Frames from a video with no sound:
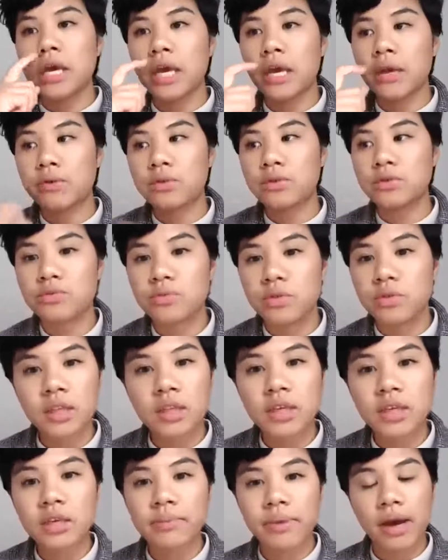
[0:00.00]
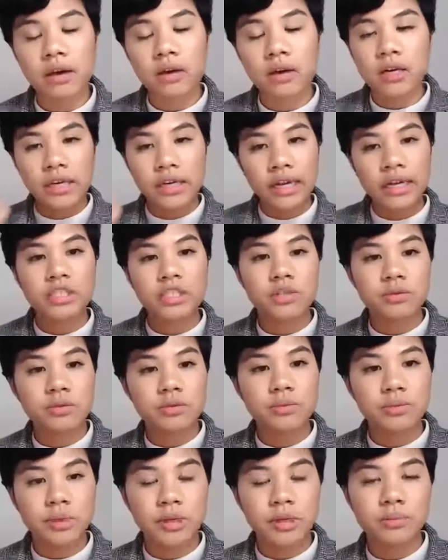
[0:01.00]
it was really about connection
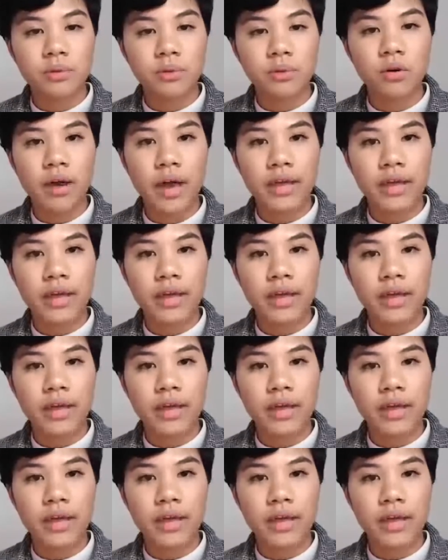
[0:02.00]
with people.